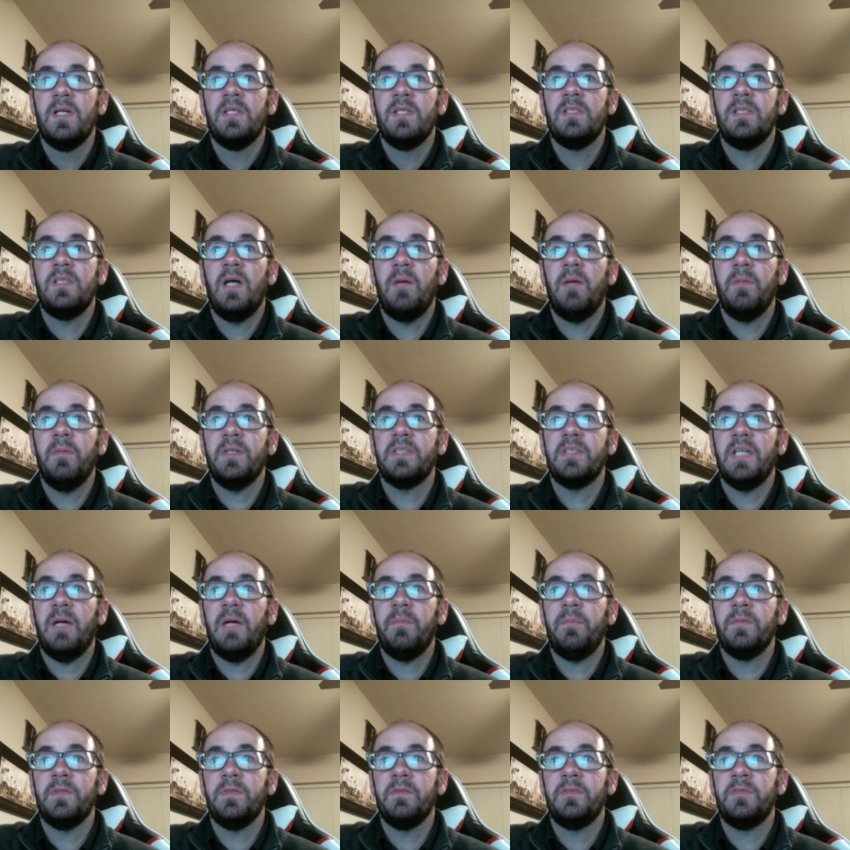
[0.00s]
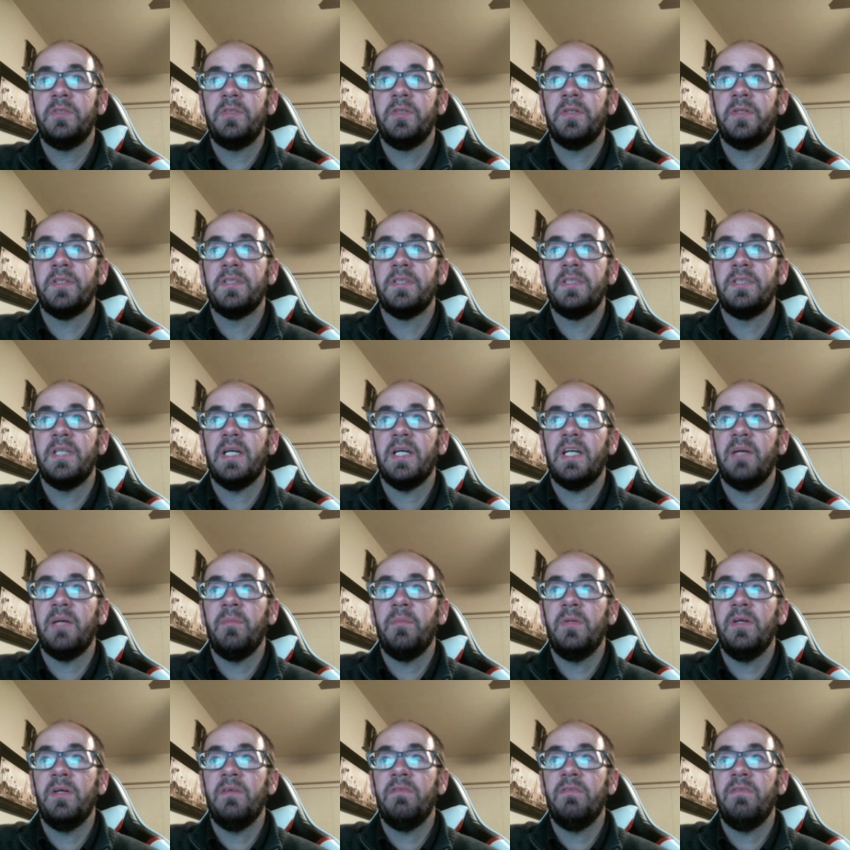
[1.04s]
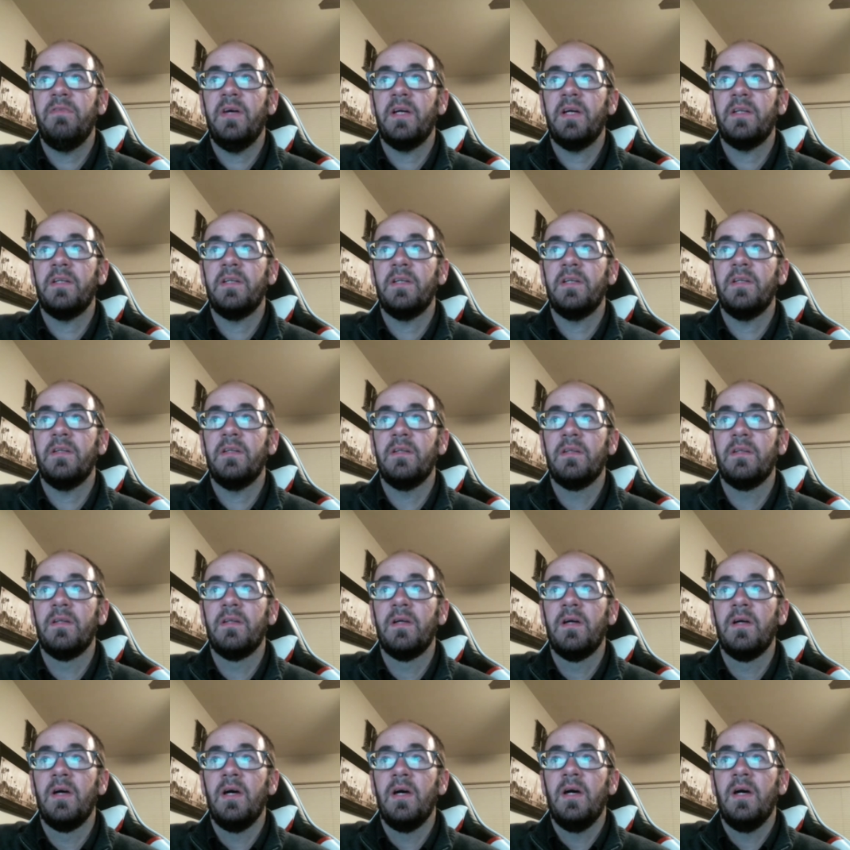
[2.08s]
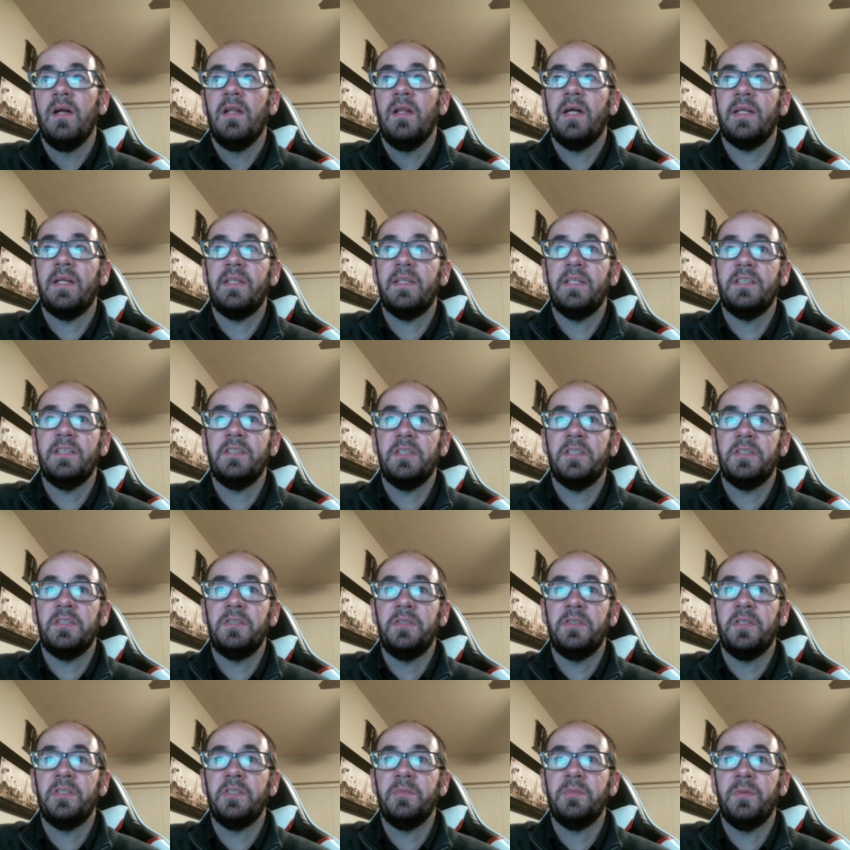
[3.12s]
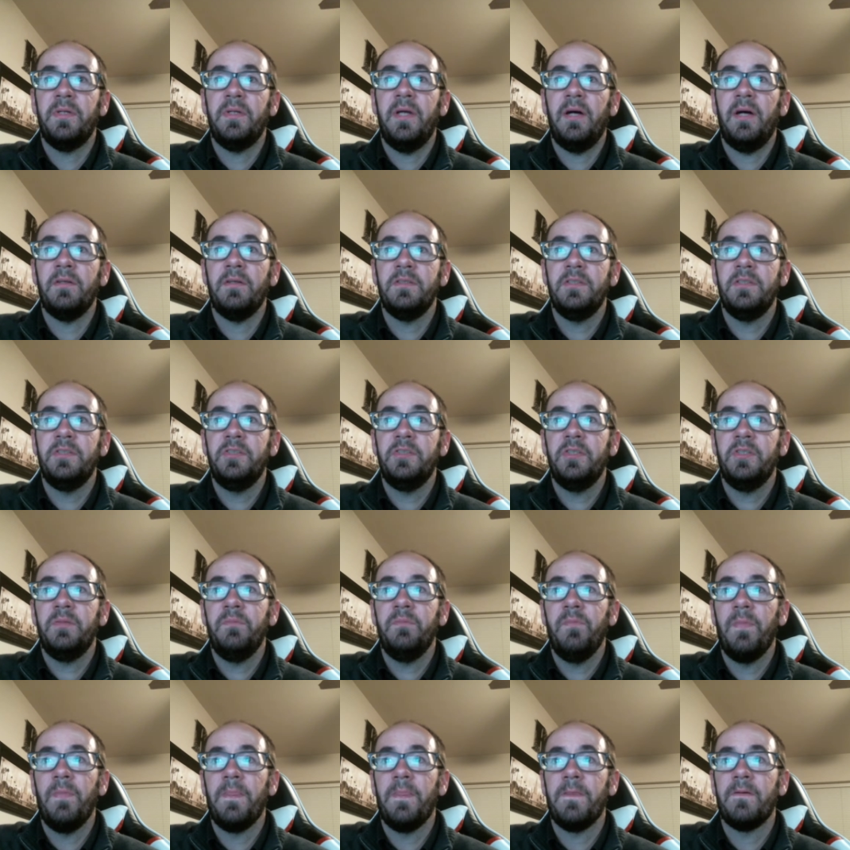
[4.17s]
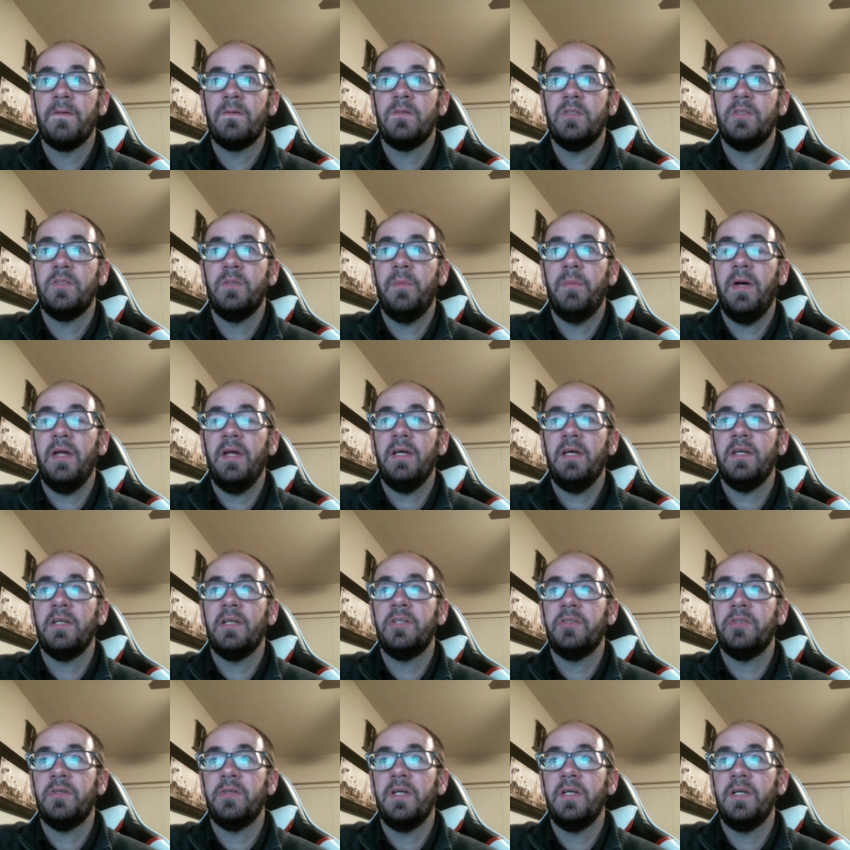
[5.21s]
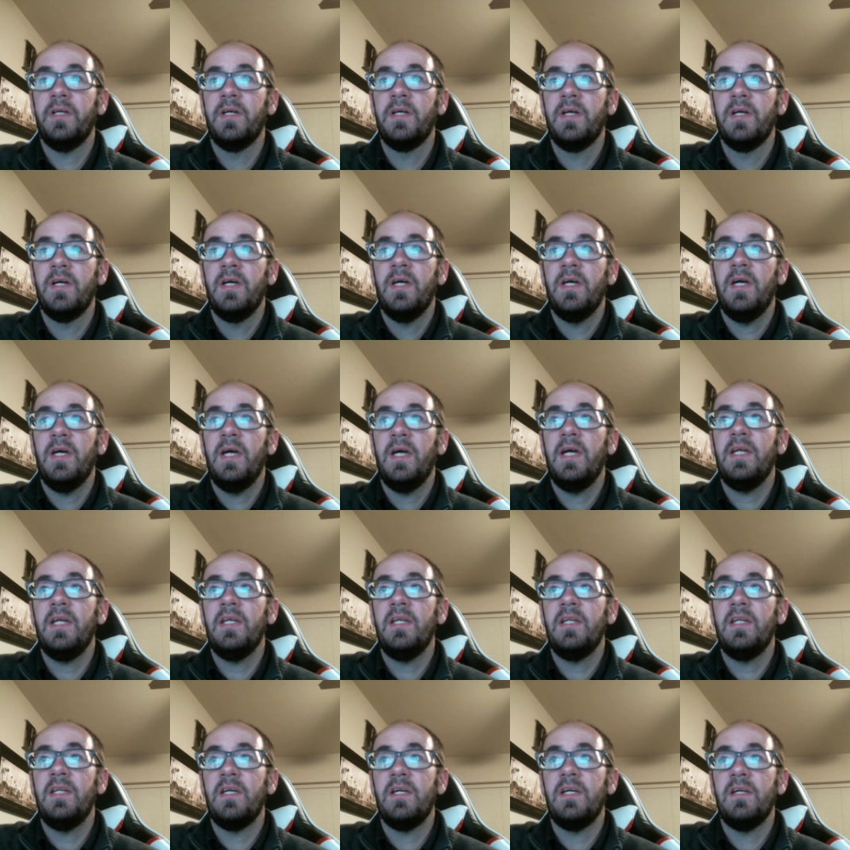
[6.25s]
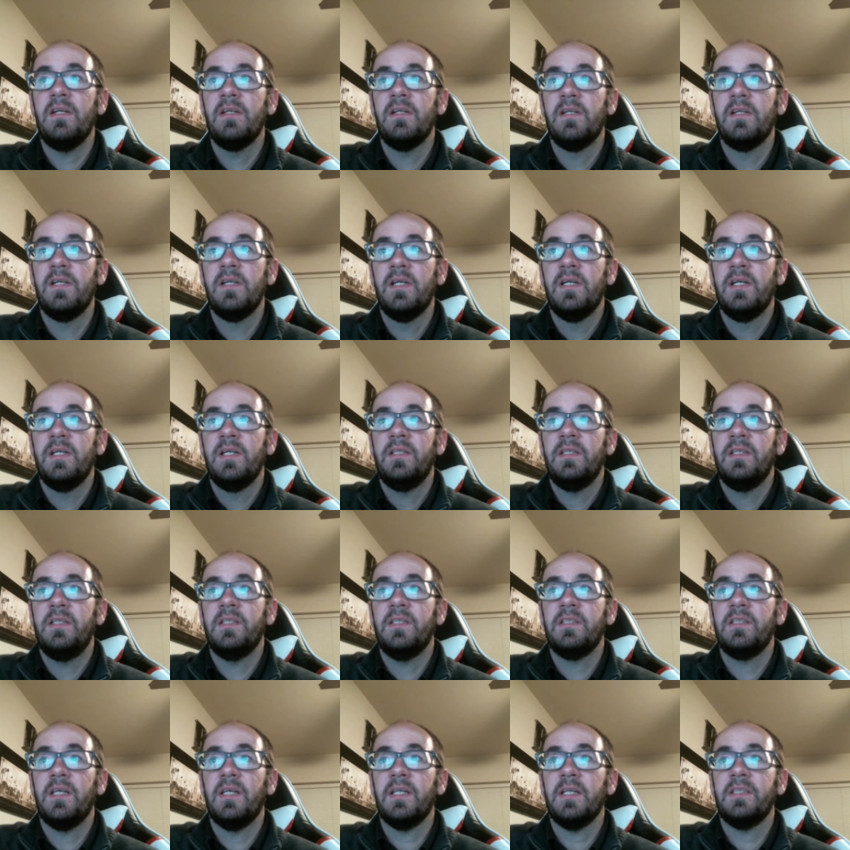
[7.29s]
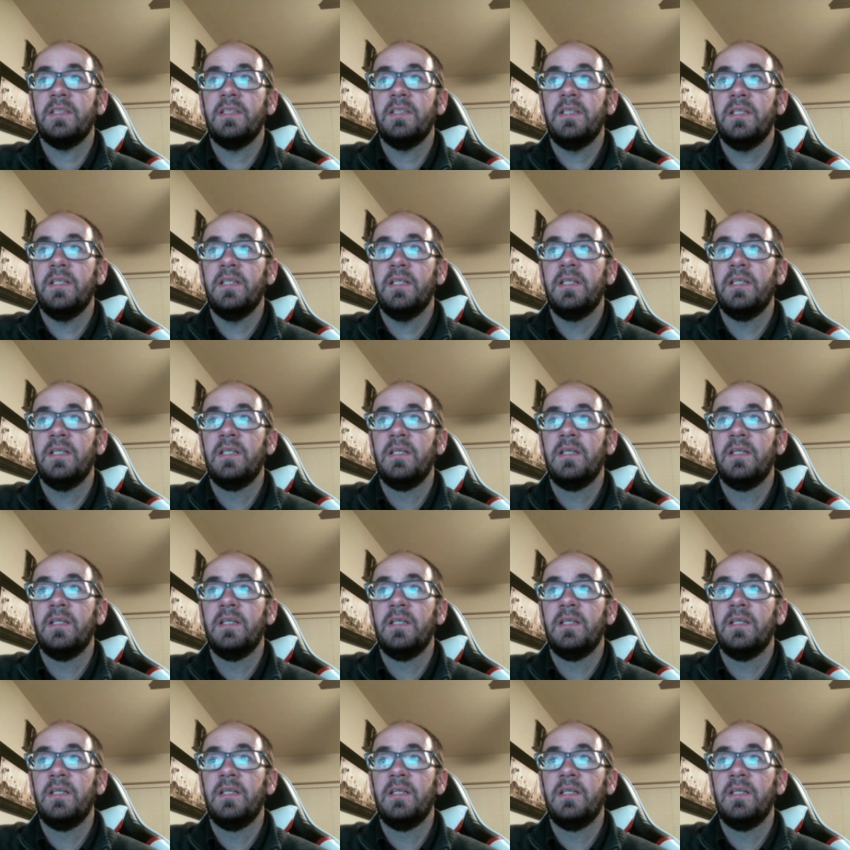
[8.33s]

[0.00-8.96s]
Some examples of students that can be affected like this are students with Down syndrome, traumatic injury, ADD, dyslexia